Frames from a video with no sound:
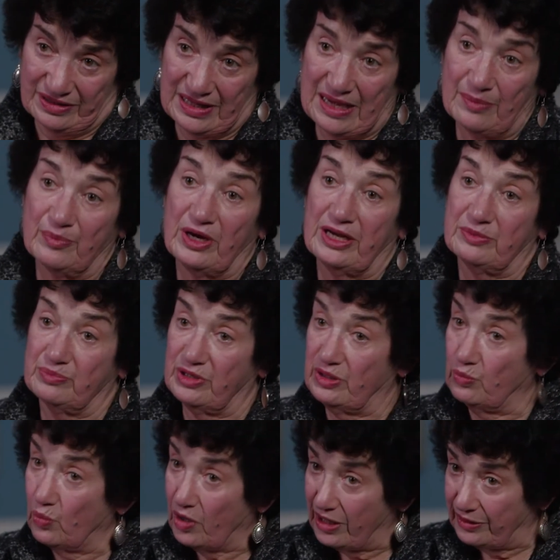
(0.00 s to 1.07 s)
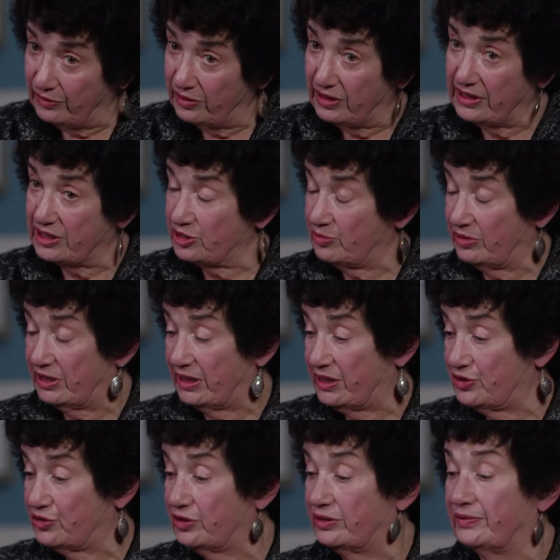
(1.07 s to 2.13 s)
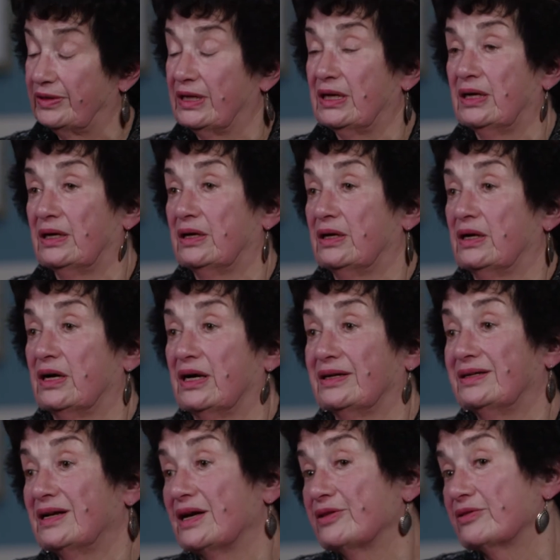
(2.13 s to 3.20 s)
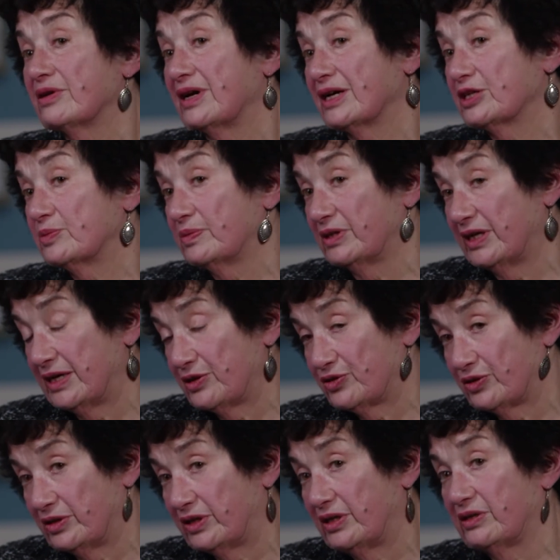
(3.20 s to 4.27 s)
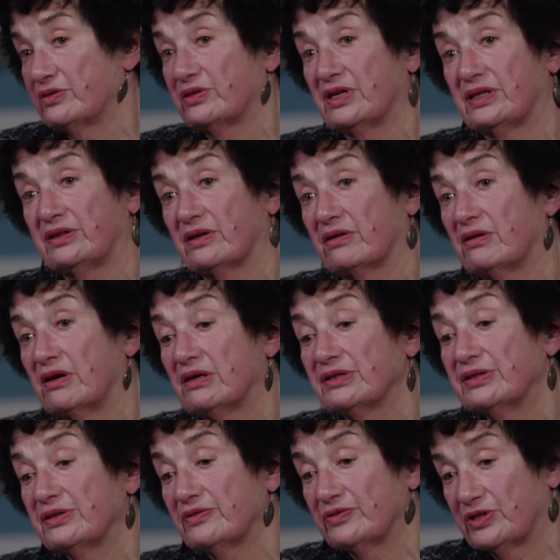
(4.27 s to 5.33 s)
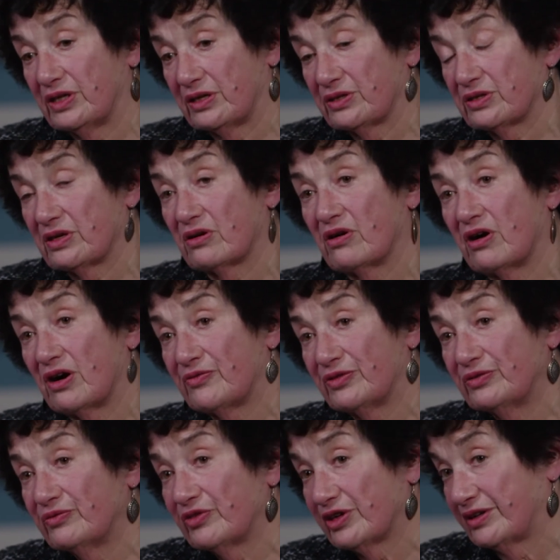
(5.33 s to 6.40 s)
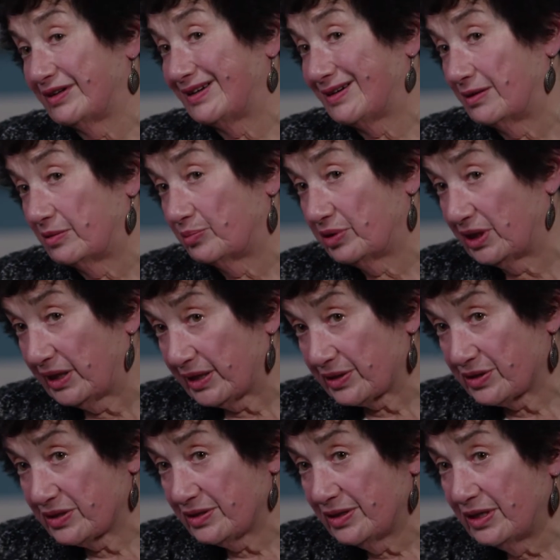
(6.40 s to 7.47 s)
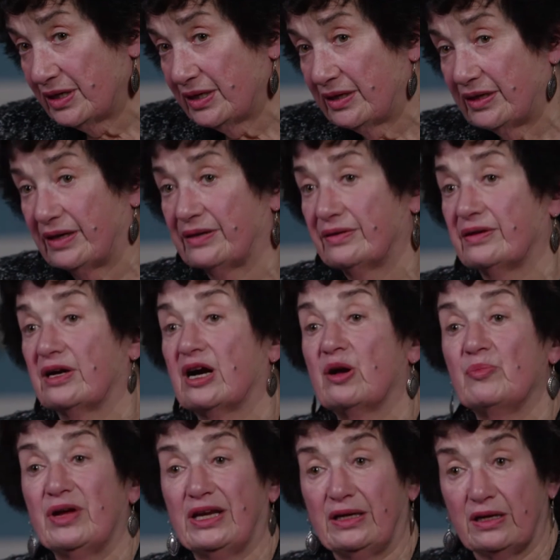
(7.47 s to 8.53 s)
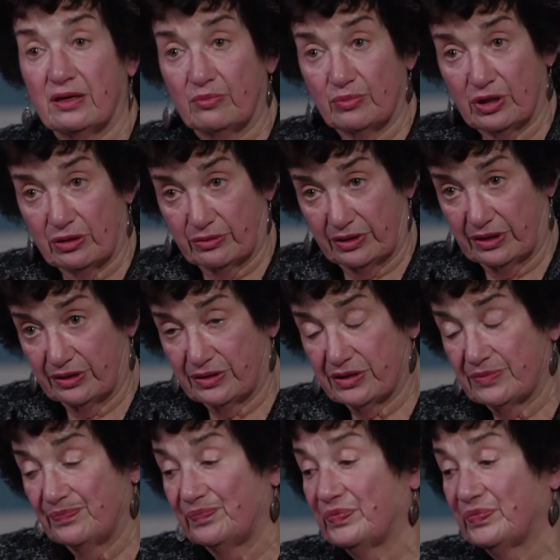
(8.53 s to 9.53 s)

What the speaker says: That might be one explanation. Another explanation is that the cognitive tests are often very complex, and there are many components.